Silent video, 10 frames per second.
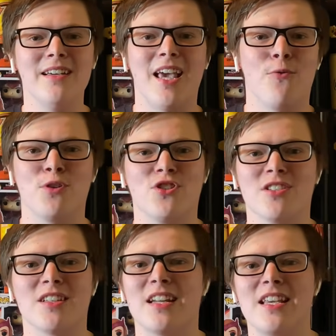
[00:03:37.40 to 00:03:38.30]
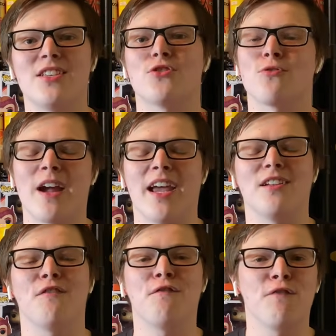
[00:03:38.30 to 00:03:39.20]
it was just an Easter egg
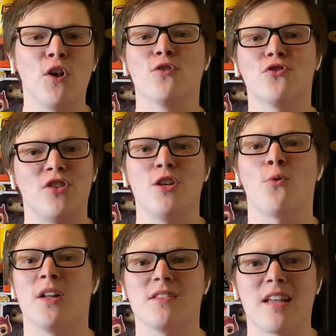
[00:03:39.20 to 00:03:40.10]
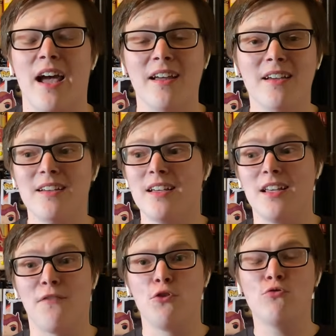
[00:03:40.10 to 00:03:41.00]
filled sequence that
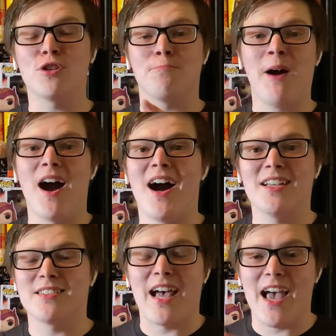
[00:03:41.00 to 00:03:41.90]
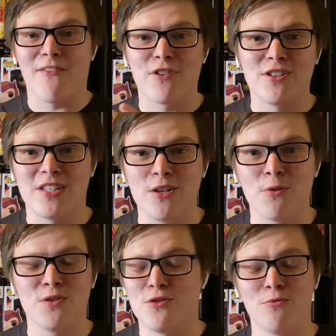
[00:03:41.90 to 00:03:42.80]
if you just paused at every
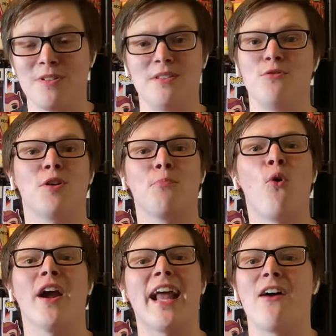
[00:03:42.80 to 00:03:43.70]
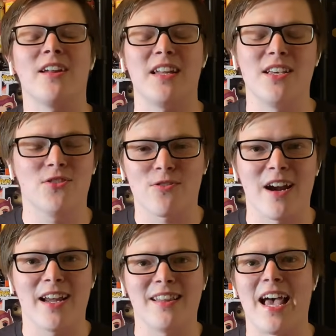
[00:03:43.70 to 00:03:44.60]
sequence, you could point out an Easter
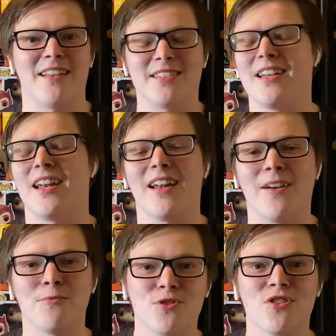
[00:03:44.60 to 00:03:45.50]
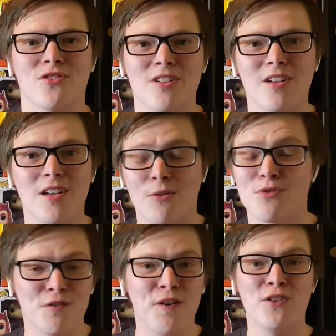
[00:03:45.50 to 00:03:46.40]
egg in that scene, and it was
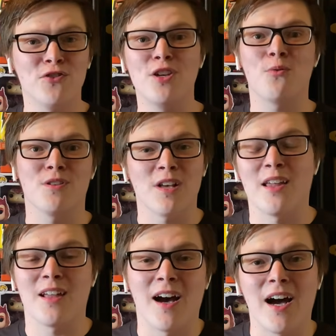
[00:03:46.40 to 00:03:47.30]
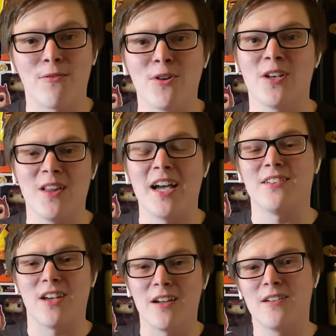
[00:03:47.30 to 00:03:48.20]
a fun sequence, I thought. I really liked it.